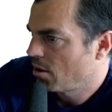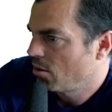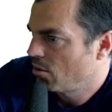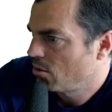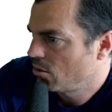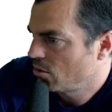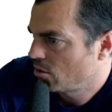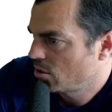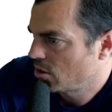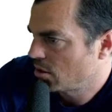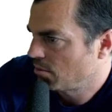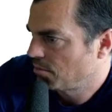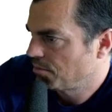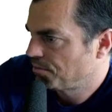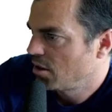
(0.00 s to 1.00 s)

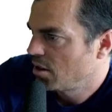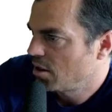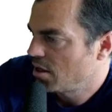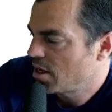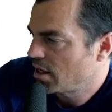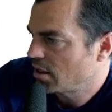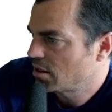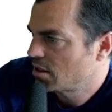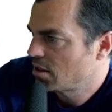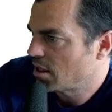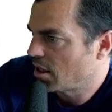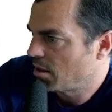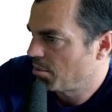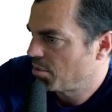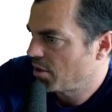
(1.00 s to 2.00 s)
Awesome. Next
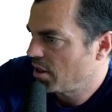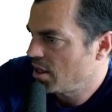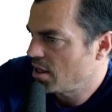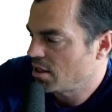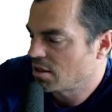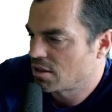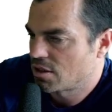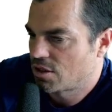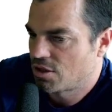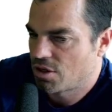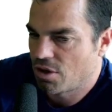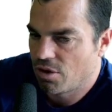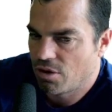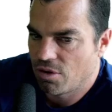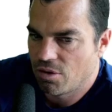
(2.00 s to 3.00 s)
step is
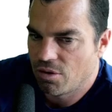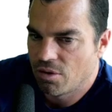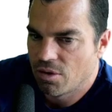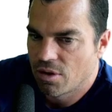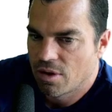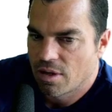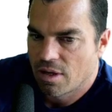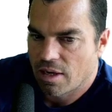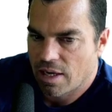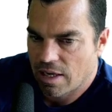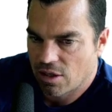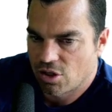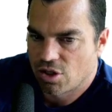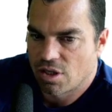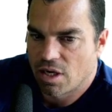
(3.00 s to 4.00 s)
to
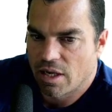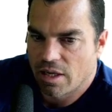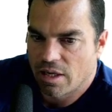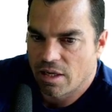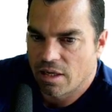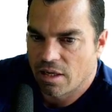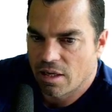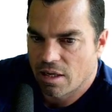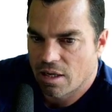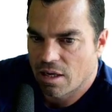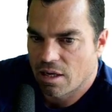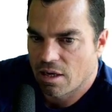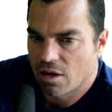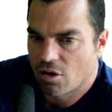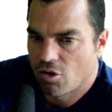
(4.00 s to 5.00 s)
actually
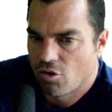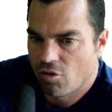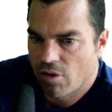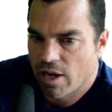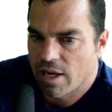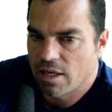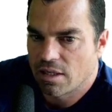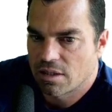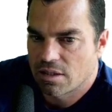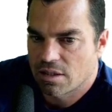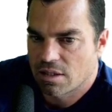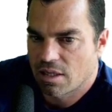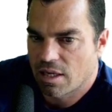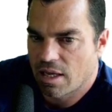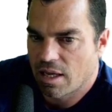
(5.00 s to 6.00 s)
create
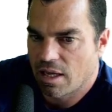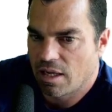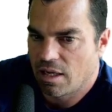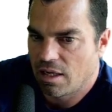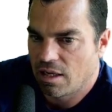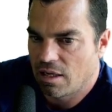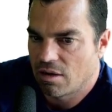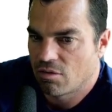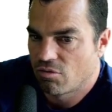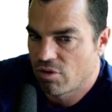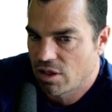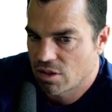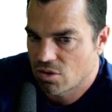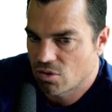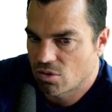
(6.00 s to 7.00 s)
a
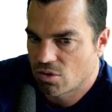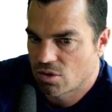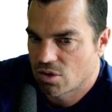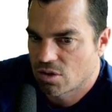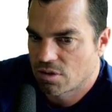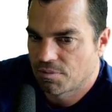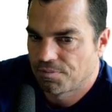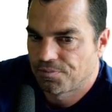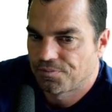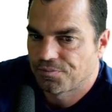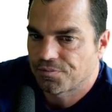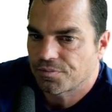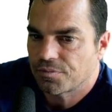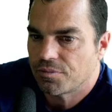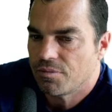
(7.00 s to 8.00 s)
resource.
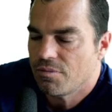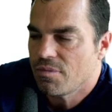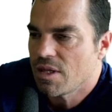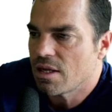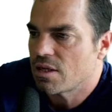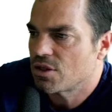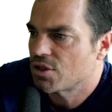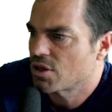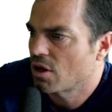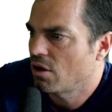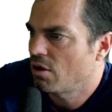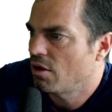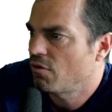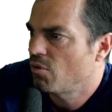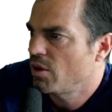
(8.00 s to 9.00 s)
So
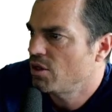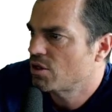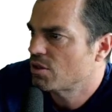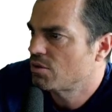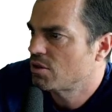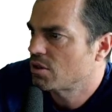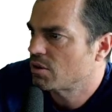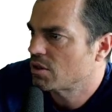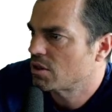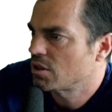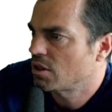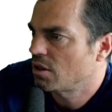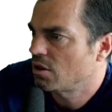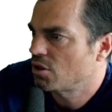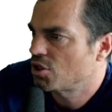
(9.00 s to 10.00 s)
if we just do a
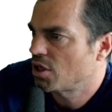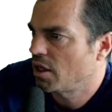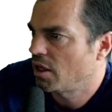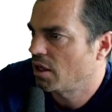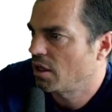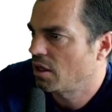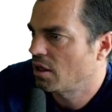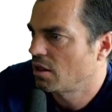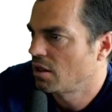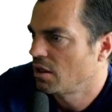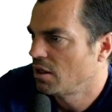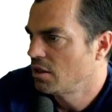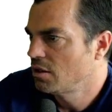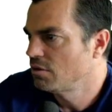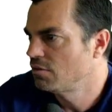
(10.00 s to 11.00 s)
search here
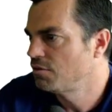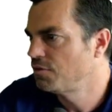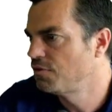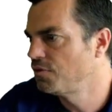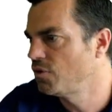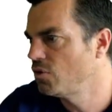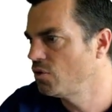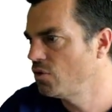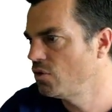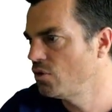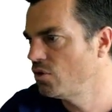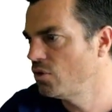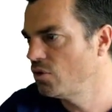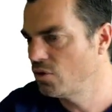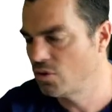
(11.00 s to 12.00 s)

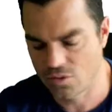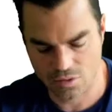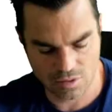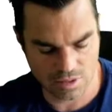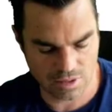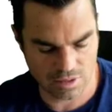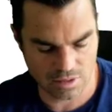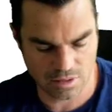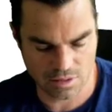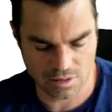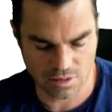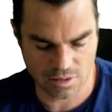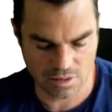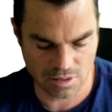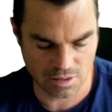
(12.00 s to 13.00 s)
for
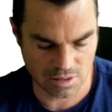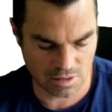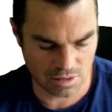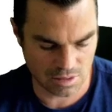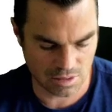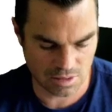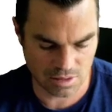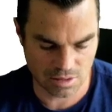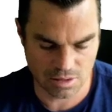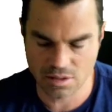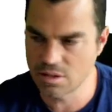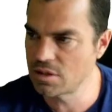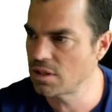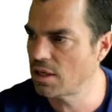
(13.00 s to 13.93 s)
static,